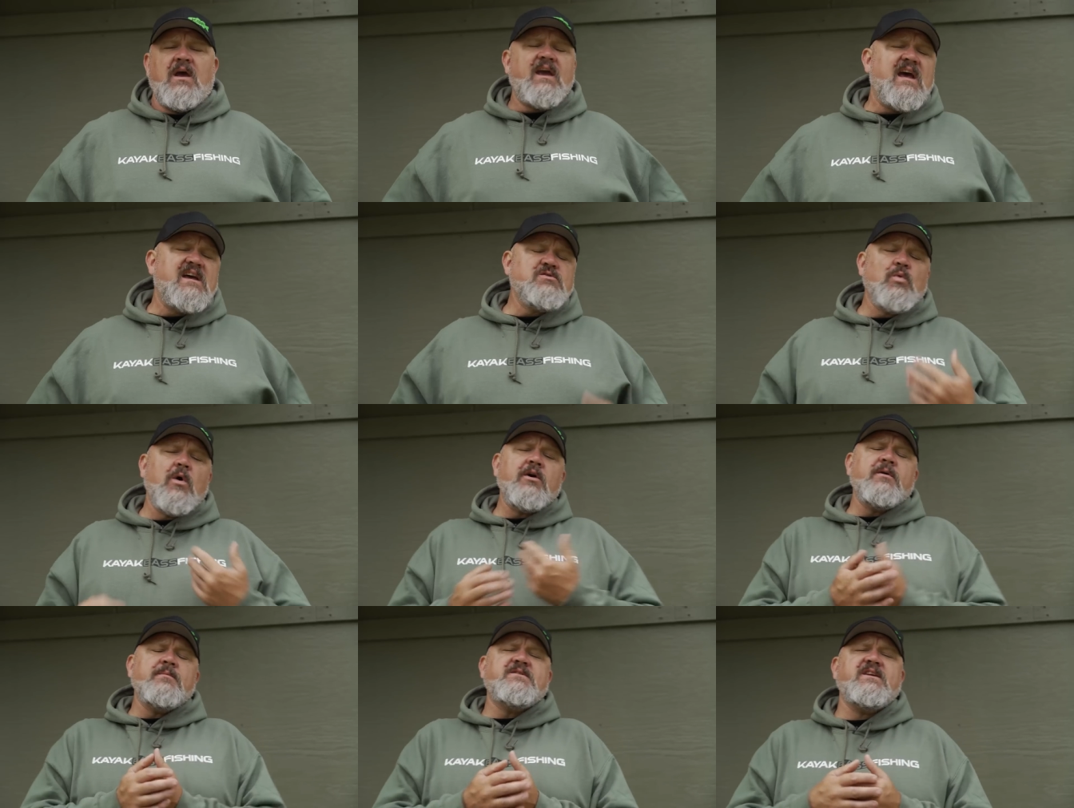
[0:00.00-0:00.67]
Hey guys,
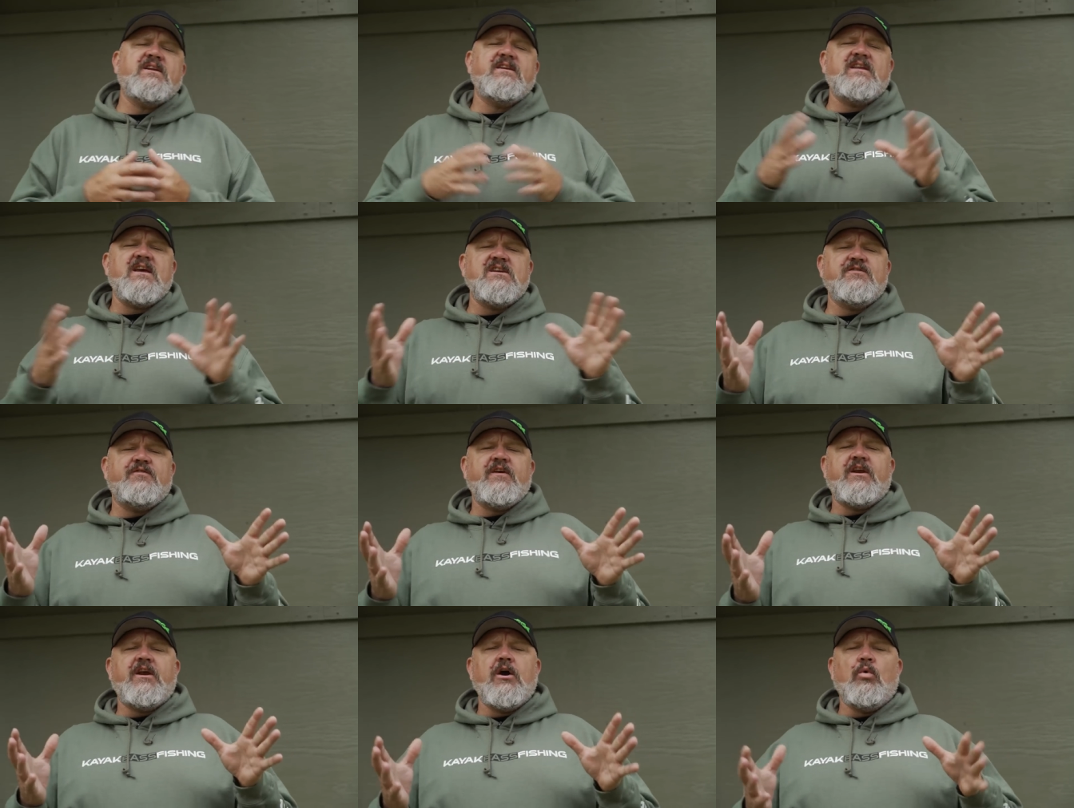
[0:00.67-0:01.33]
welcome to today's
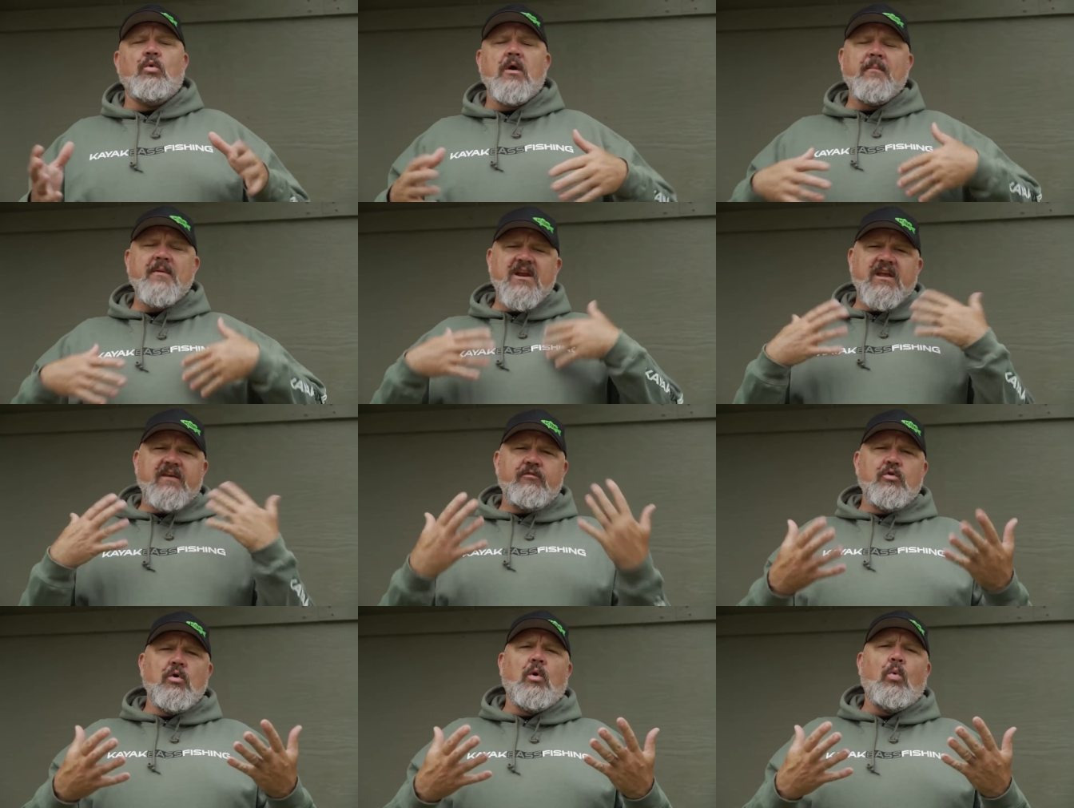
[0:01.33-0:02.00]
video where I'm gonna
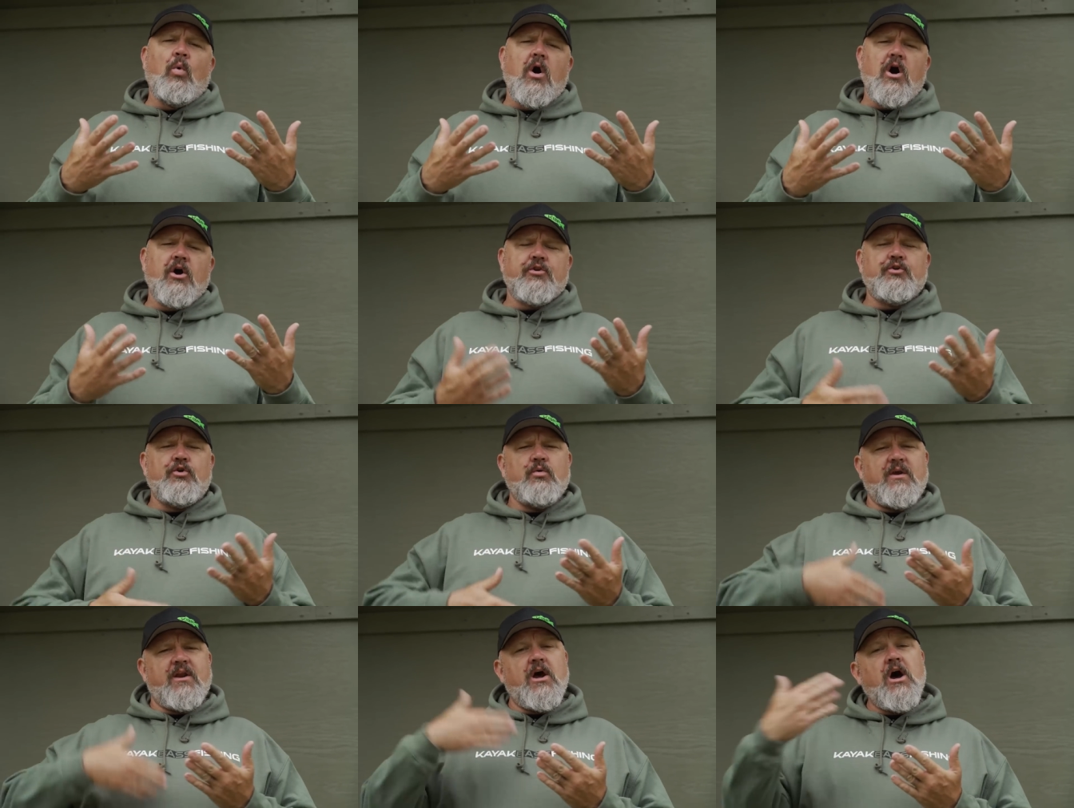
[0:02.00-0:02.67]
give you a
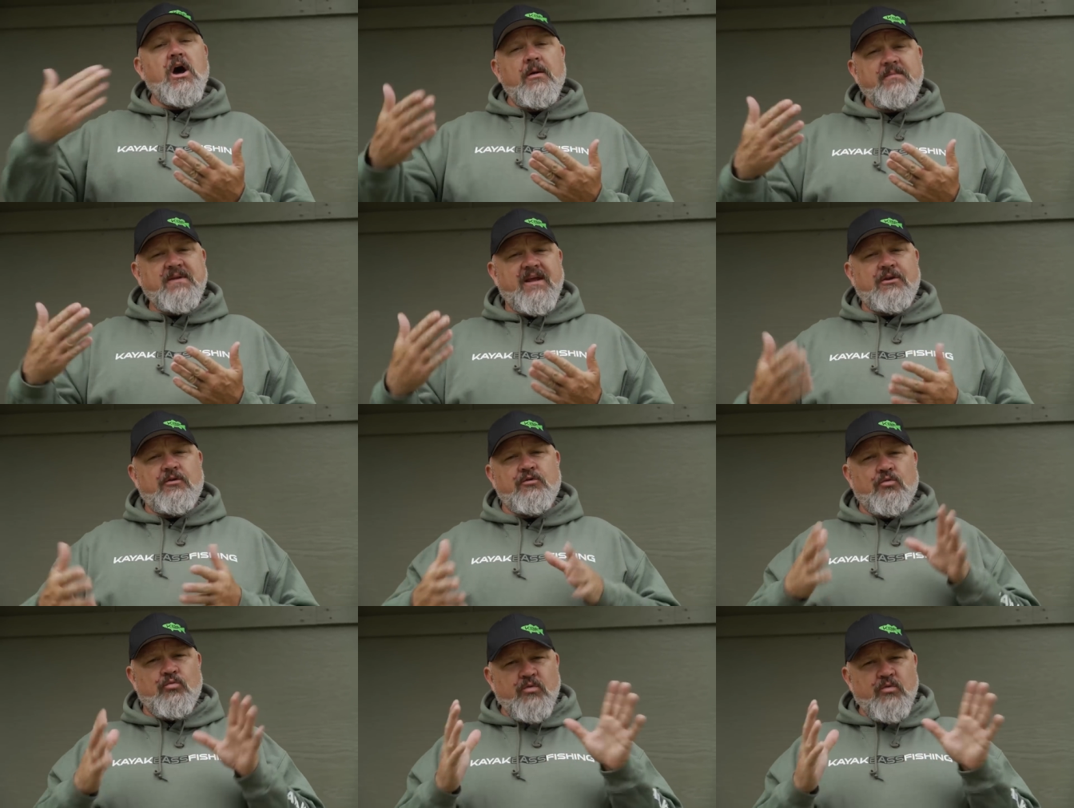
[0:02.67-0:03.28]
walkthrough and update on the